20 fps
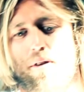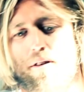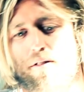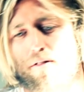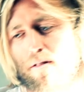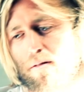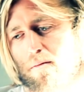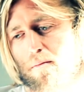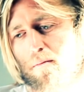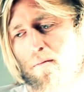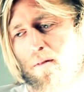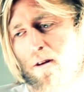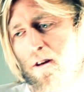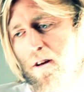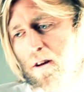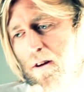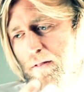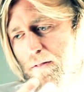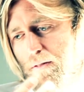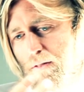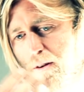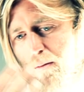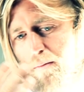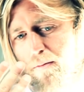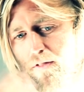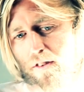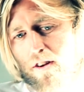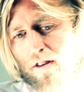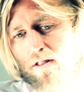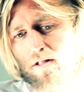went from from
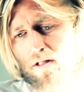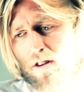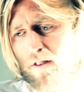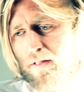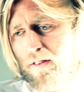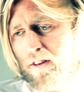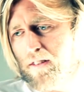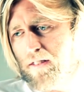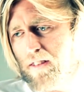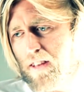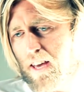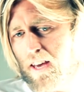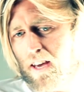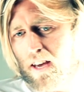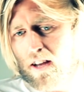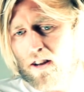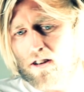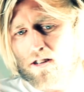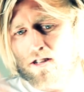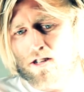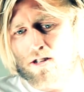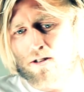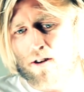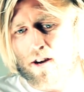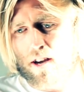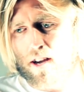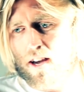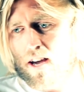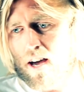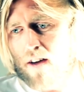free surfing as a kid,
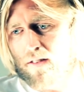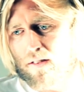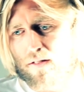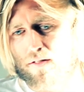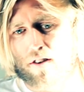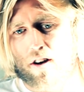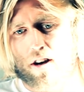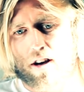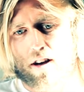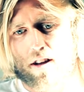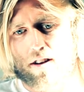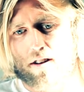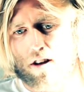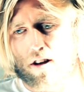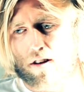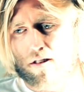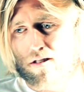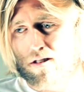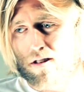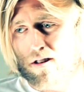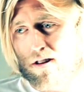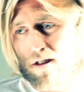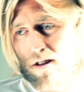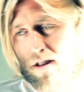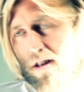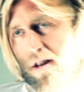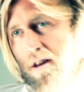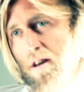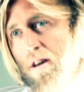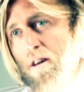enjoying it, having fun, to all of a sudden
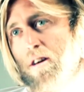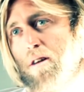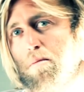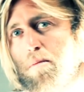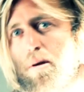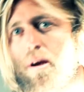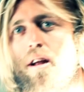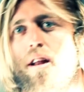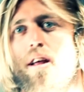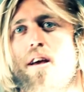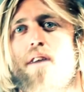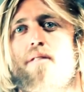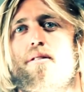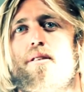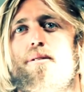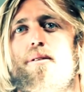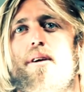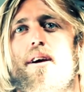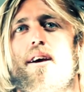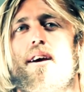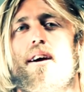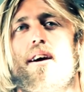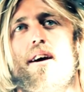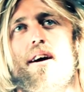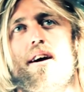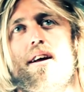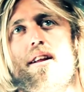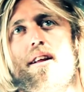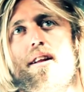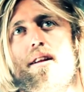competing every
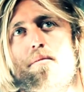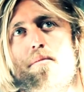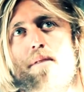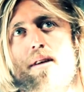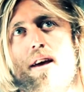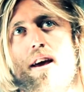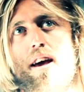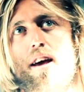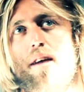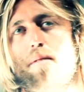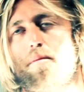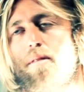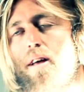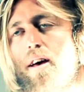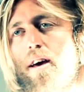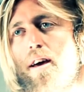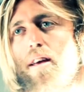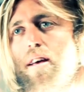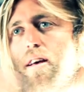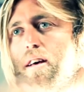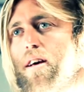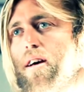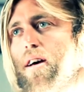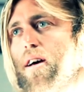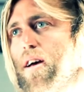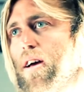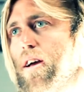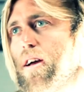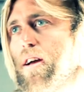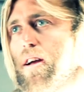weekend, and it became like,
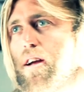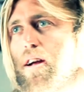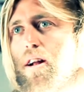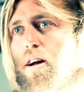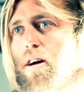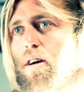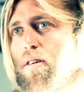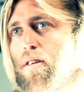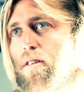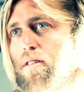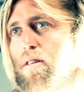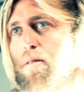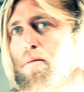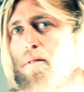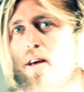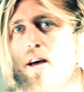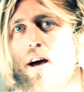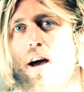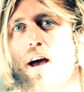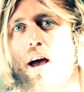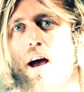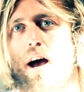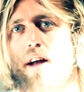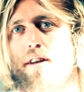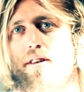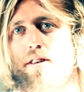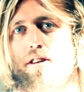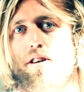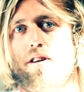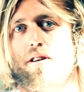you know, something I
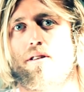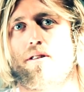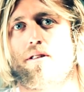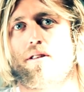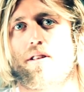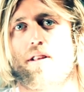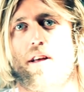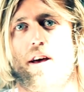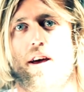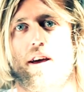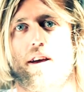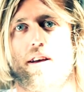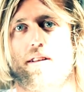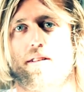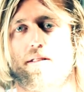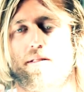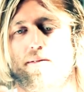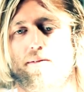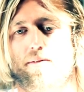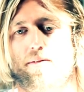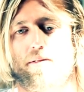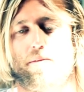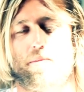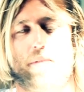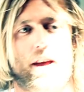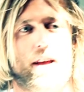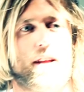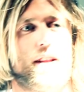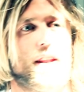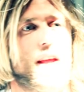had to do to like
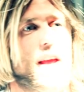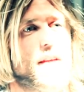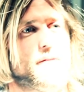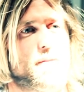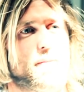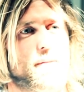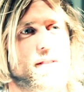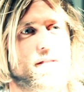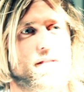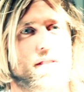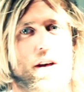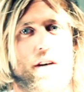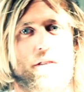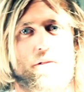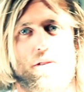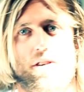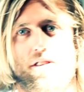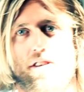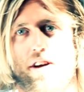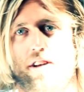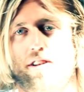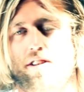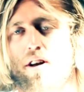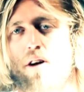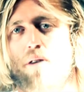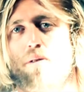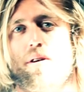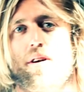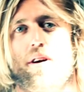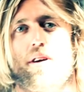make a name for myself, which I
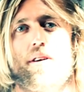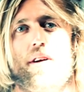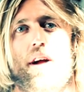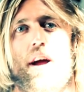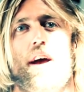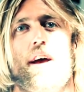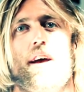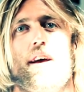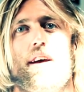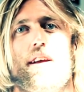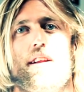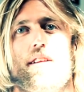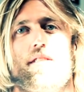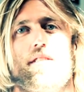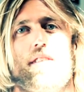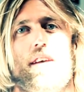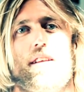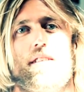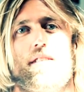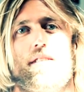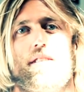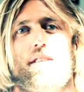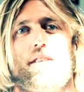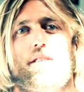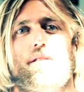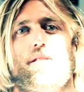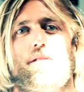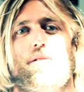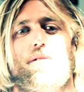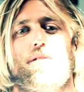don't regret in a sense. You
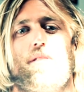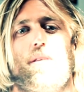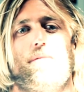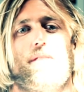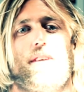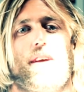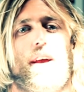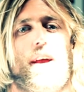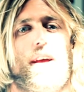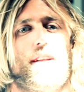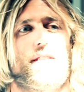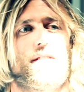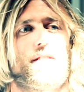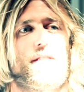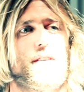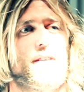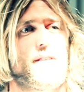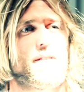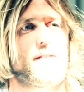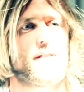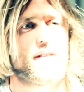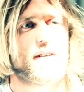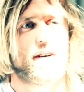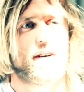know, it's something I had to do